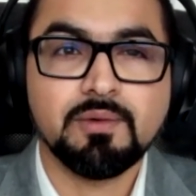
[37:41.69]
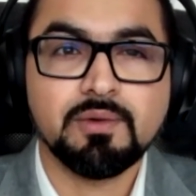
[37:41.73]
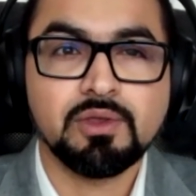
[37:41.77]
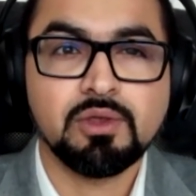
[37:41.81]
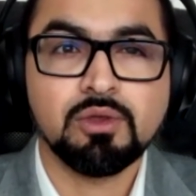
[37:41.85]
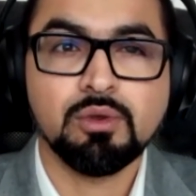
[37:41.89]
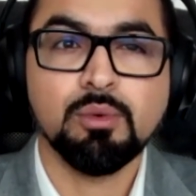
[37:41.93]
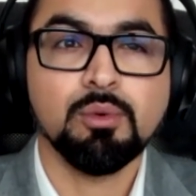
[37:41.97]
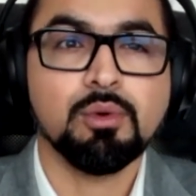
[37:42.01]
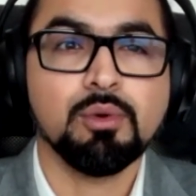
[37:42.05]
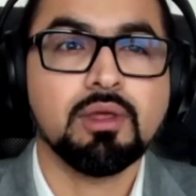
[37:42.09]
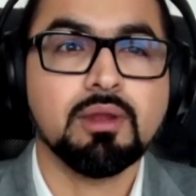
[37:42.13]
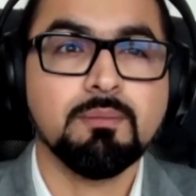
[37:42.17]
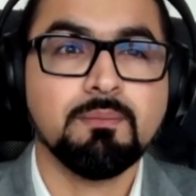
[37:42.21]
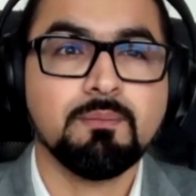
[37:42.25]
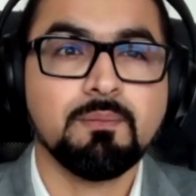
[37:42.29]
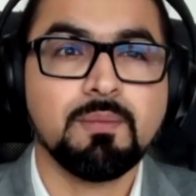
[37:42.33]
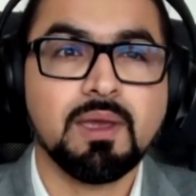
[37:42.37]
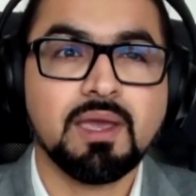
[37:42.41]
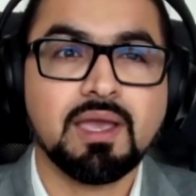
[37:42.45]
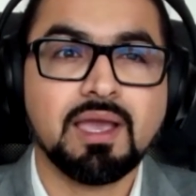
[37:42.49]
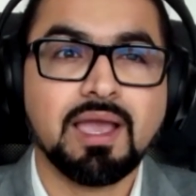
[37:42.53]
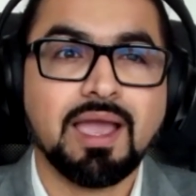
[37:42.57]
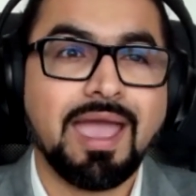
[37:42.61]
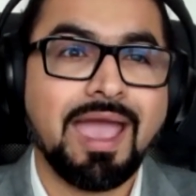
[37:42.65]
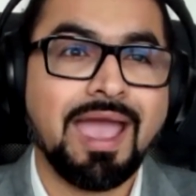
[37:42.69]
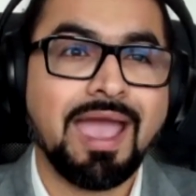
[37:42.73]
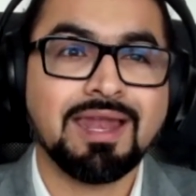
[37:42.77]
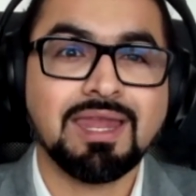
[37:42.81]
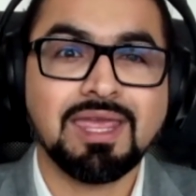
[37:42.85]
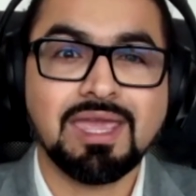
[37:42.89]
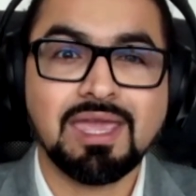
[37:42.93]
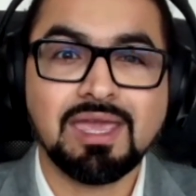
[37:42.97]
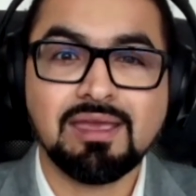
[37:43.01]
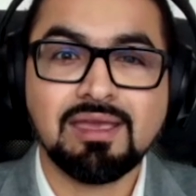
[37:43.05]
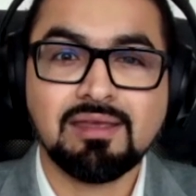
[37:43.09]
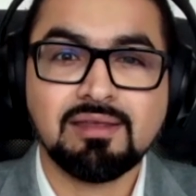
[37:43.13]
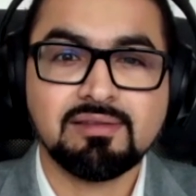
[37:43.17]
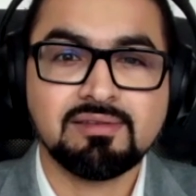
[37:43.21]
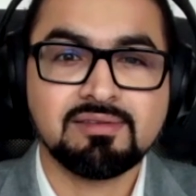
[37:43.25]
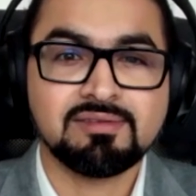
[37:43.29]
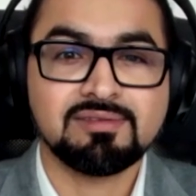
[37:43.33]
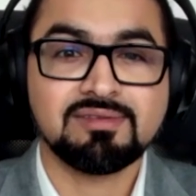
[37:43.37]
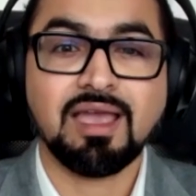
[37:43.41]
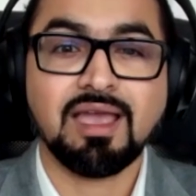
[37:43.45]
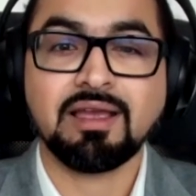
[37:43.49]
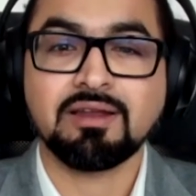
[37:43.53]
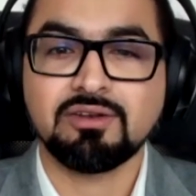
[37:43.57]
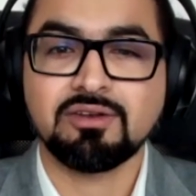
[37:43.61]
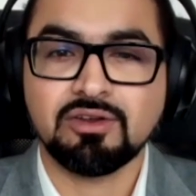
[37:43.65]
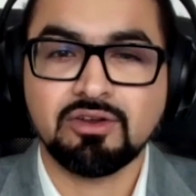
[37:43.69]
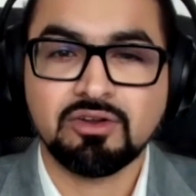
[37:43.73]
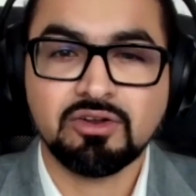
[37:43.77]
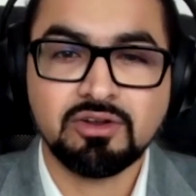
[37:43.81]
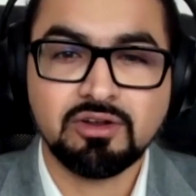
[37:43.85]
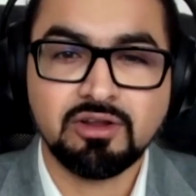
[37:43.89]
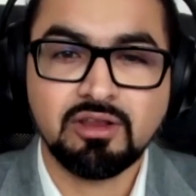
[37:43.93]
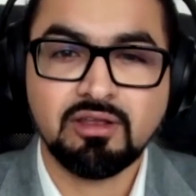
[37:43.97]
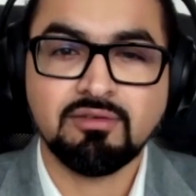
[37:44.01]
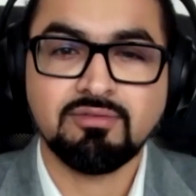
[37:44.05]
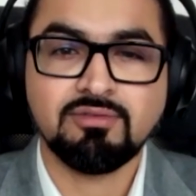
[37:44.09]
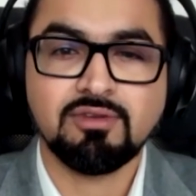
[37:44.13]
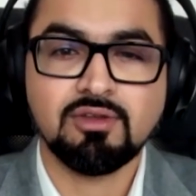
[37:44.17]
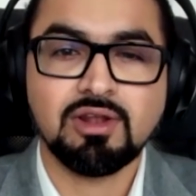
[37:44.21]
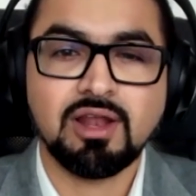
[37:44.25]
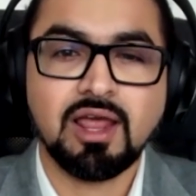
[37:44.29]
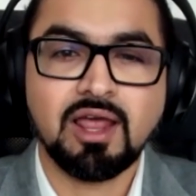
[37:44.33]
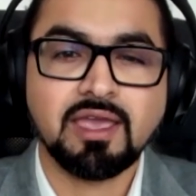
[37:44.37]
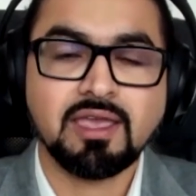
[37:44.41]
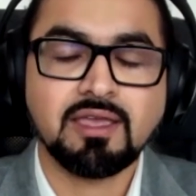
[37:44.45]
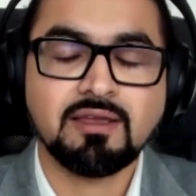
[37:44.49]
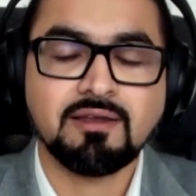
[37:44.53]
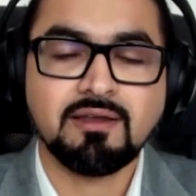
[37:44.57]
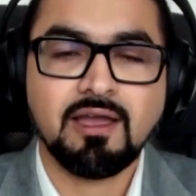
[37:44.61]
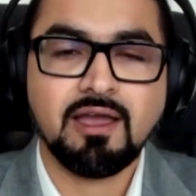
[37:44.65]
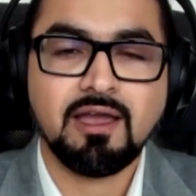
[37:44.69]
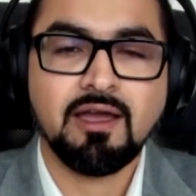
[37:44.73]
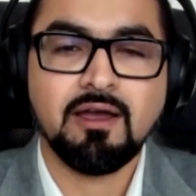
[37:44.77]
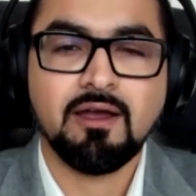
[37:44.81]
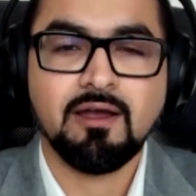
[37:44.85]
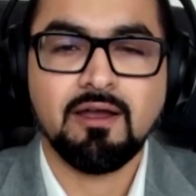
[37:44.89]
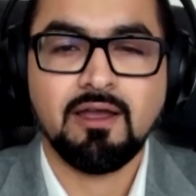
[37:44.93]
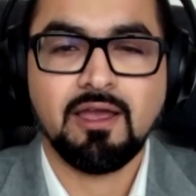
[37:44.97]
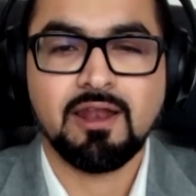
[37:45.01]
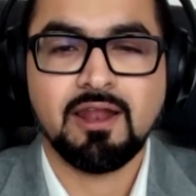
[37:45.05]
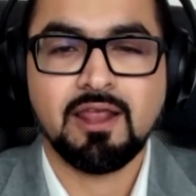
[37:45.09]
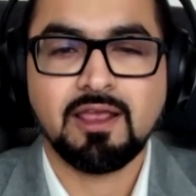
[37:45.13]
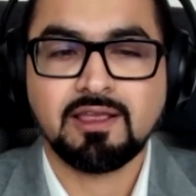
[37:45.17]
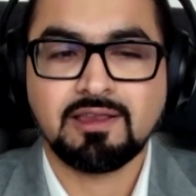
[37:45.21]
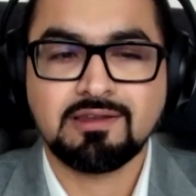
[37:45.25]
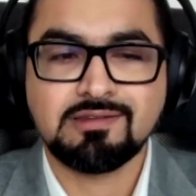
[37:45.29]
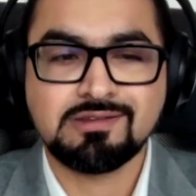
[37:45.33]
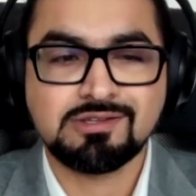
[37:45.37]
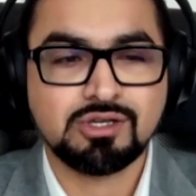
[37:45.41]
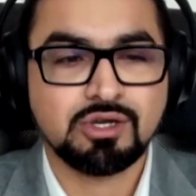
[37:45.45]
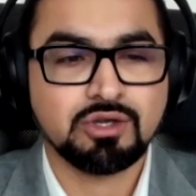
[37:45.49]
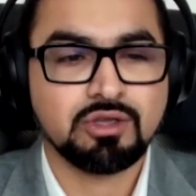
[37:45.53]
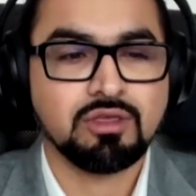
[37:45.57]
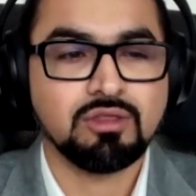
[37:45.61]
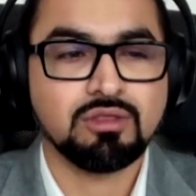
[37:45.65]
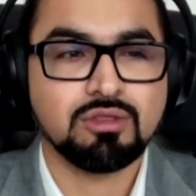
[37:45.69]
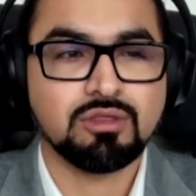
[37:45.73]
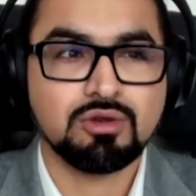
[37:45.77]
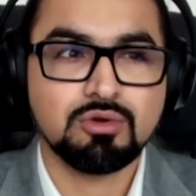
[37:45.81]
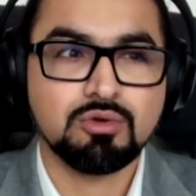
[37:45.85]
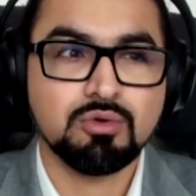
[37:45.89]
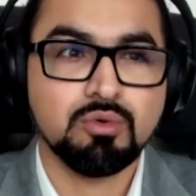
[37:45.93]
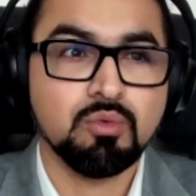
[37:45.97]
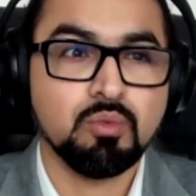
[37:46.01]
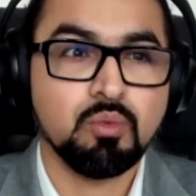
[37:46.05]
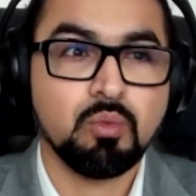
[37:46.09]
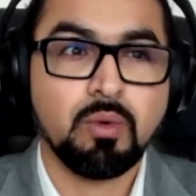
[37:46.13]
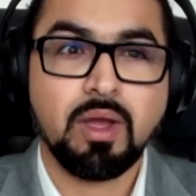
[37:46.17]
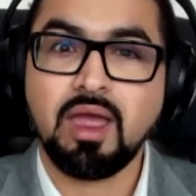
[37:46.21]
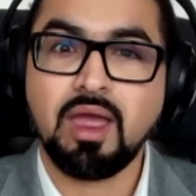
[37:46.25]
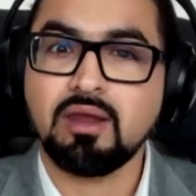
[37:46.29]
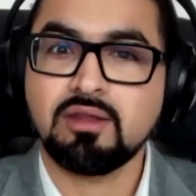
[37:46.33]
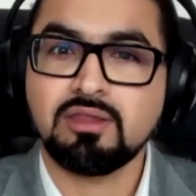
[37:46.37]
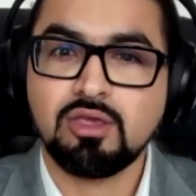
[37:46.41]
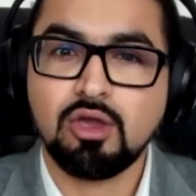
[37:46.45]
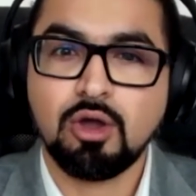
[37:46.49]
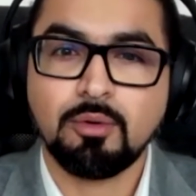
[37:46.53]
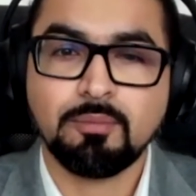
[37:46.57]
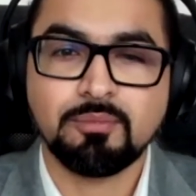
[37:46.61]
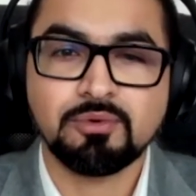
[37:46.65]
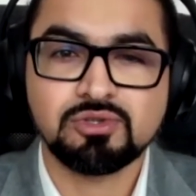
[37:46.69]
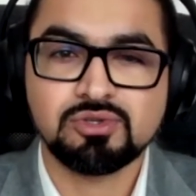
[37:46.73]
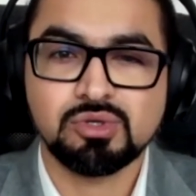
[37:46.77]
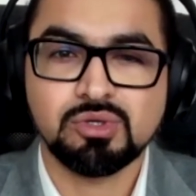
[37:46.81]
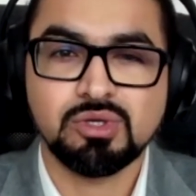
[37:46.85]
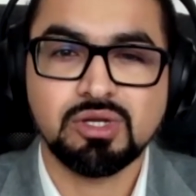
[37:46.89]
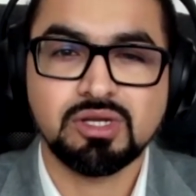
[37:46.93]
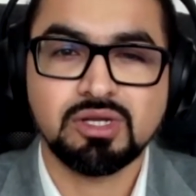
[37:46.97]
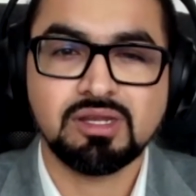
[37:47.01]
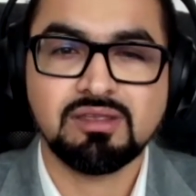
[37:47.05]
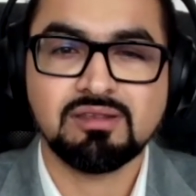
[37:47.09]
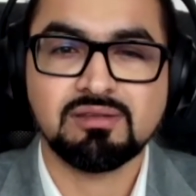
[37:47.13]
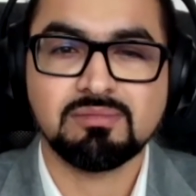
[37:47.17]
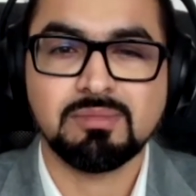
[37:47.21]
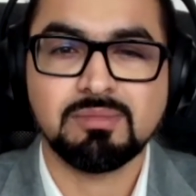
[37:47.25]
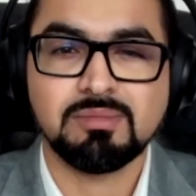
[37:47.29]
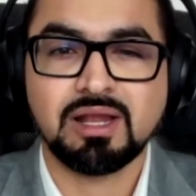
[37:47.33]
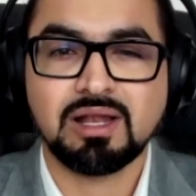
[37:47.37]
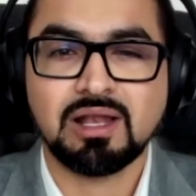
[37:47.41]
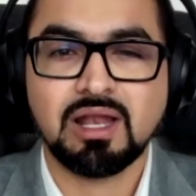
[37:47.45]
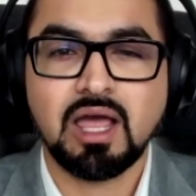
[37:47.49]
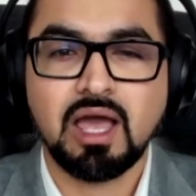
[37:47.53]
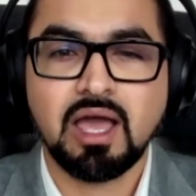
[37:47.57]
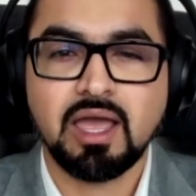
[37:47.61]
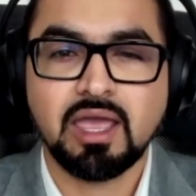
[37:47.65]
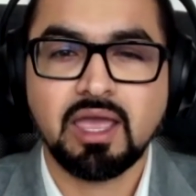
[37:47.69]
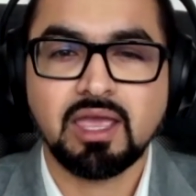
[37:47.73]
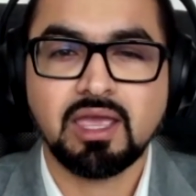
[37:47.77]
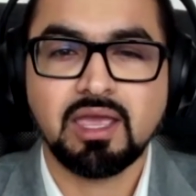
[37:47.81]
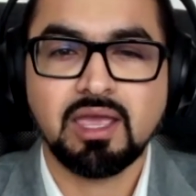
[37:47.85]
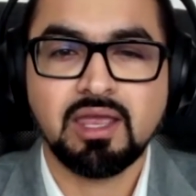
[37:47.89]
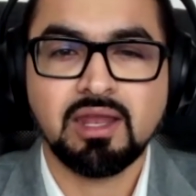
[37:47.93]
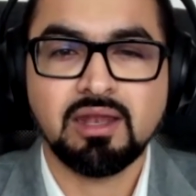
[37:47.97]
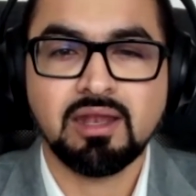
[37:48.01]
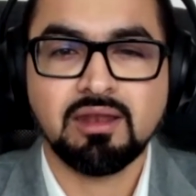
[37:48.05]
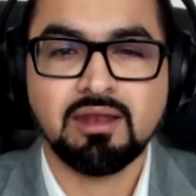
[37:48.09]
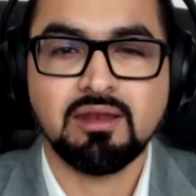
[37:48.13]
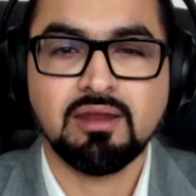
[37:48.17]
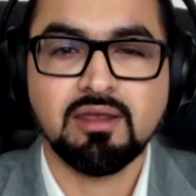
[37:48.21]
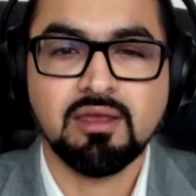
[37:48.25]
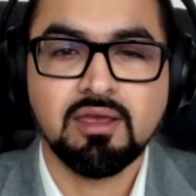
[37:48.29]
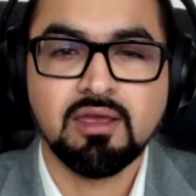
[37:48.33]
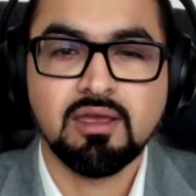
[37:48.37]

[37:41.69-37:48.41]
you can pick any sector if you like, and I can talk you through where the opportunities might lie in